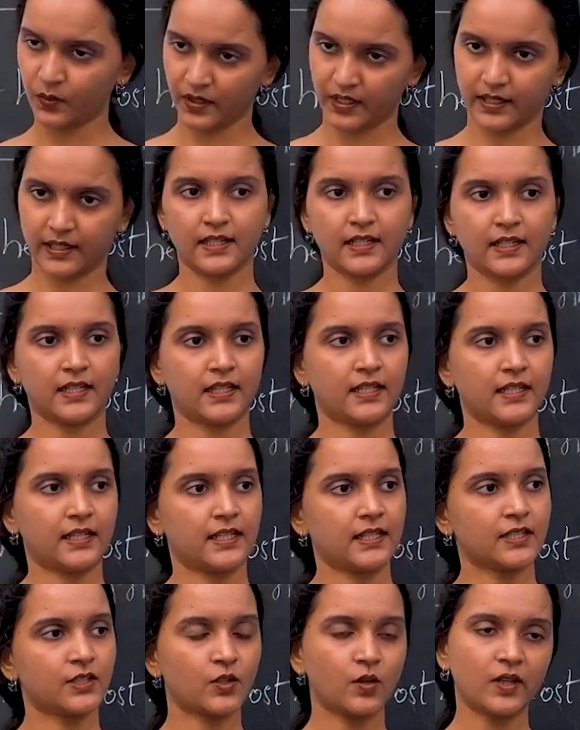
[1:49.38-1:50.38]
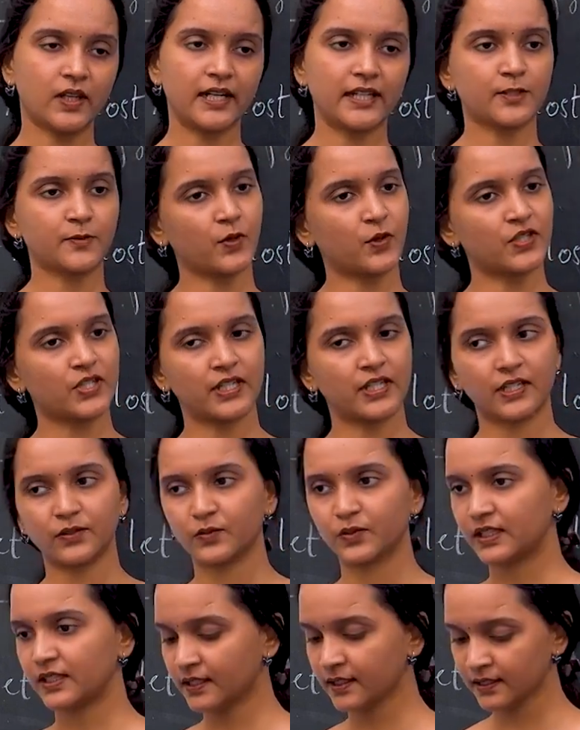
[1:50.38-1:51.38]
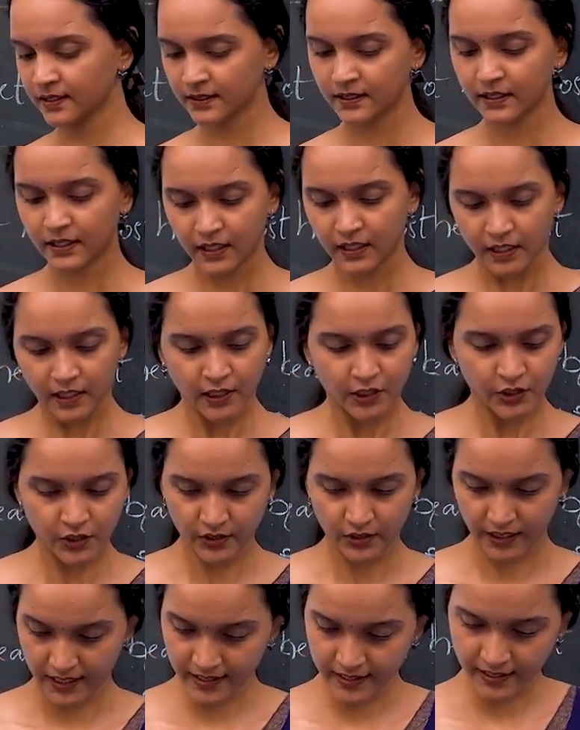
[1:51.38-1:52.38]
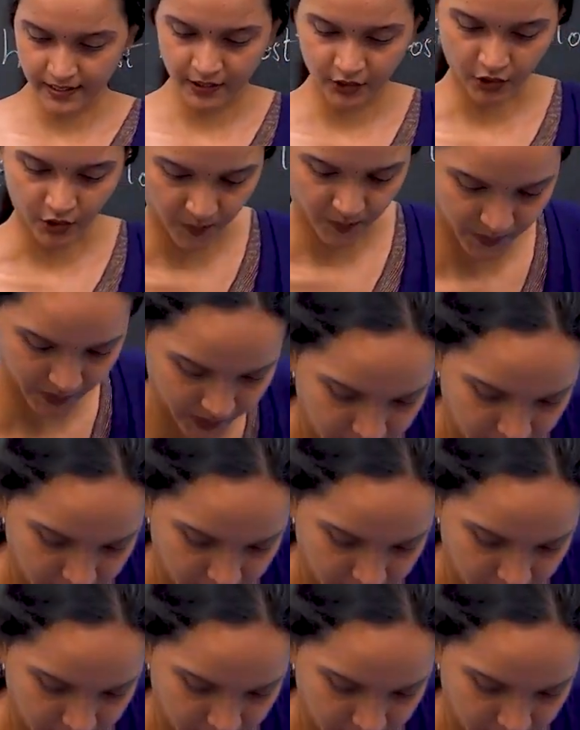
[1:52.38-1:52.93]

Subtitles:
Okay. So let's proceed with the today's topic.